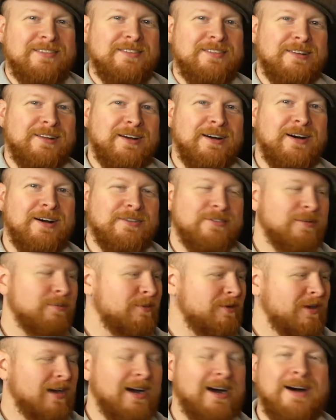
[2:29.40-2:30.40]
is an
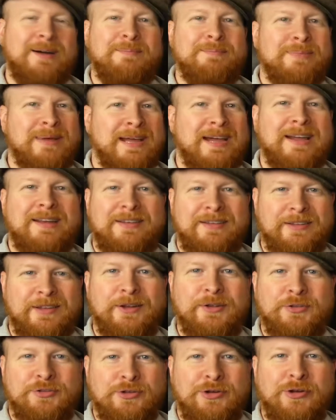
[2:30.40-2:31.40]
awesome compact
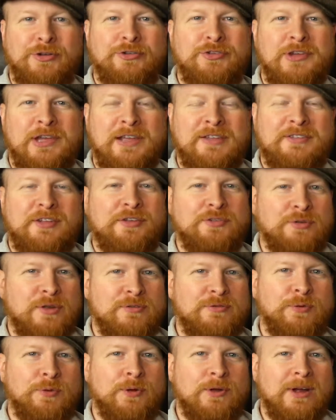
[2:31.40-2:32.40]
little charging accessory
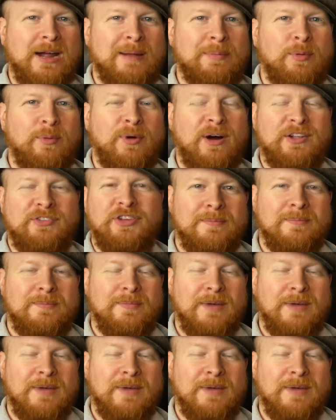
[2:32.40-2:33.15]
for your Apple Watch.